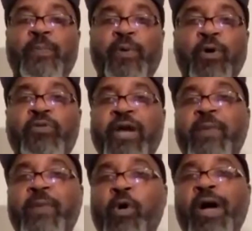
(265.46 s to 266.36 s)

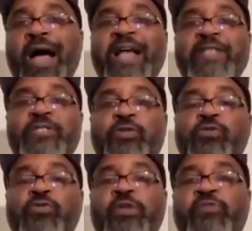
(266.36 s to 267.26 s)
program or high
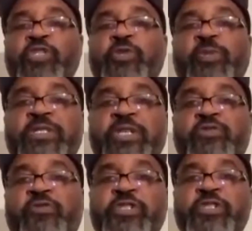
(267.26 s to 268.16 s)
school in Richmond and
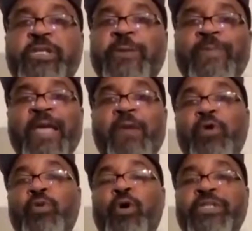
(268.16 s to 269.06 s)
Central Virginia. And
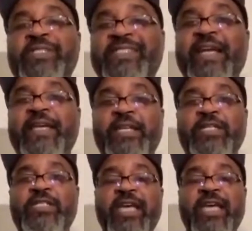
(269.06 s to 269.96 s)
we were second in
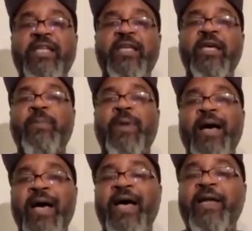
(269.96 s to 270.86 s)
the state
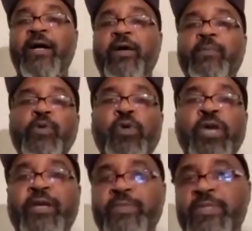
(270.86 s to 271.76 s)
behind Boo
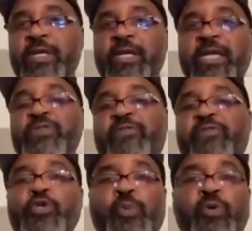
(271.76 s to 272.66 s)
Williams. He was the
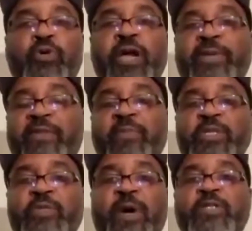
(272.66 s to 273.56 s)
first program to ever
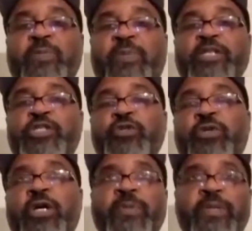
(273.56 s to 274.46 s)
be sponsored by a shoe
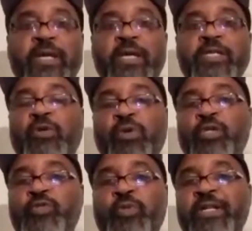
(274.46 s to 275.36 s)
company. So
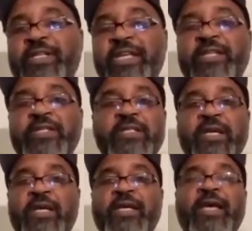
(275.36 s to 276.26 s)
we was with Adidas,
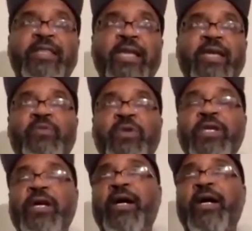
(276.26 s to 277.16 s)
and then we